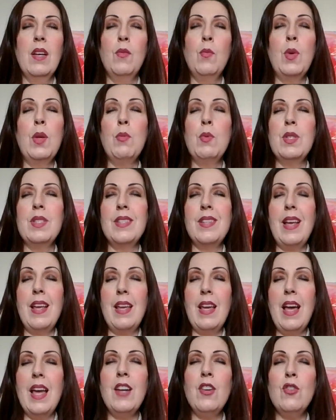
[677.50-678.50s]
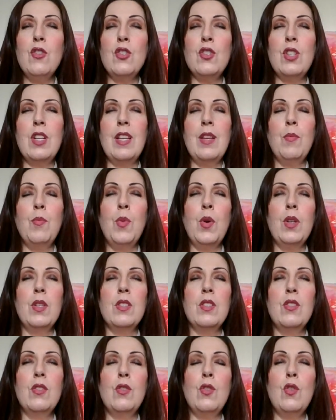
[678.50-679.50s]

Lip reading: we would say energy, but